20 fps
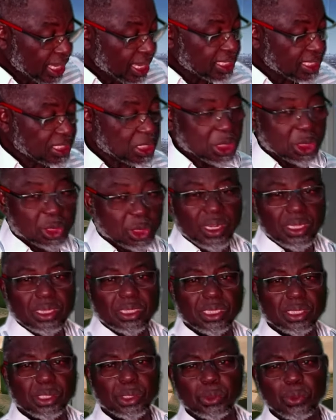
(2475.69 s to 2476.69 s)
and
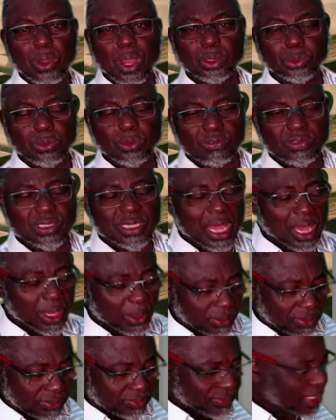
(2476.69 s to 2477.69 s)
strengthen you out of
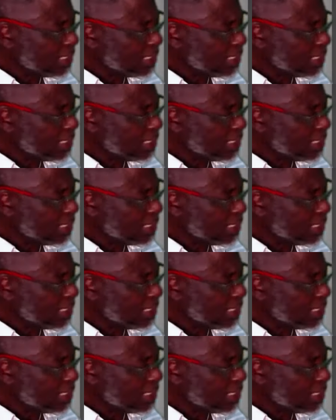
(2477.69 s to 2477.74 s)
Zion.